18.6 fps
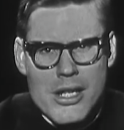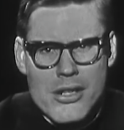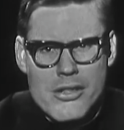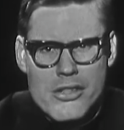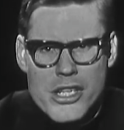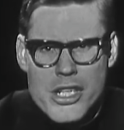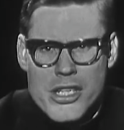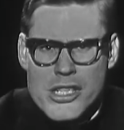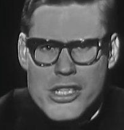
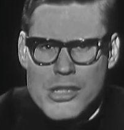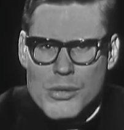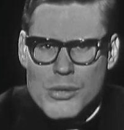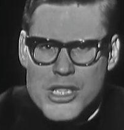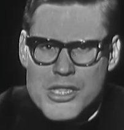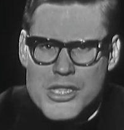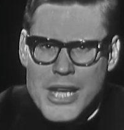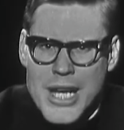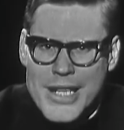Jesus
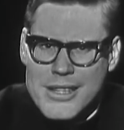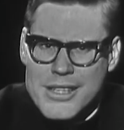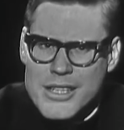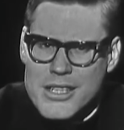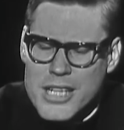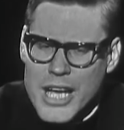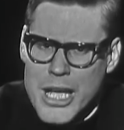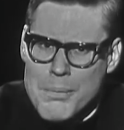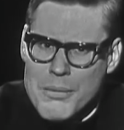was not the
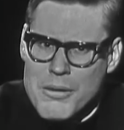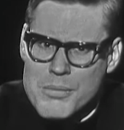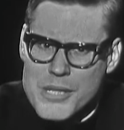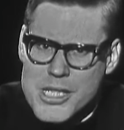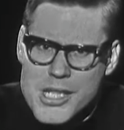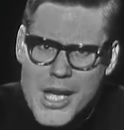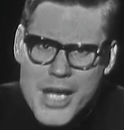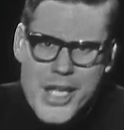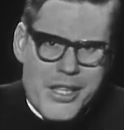type of
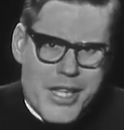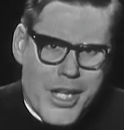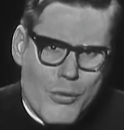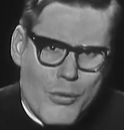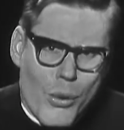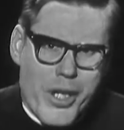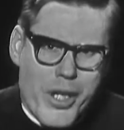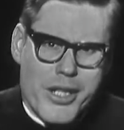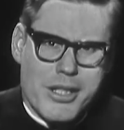Messiah they
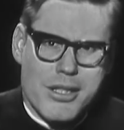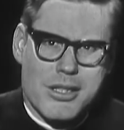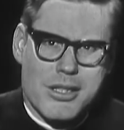wanted.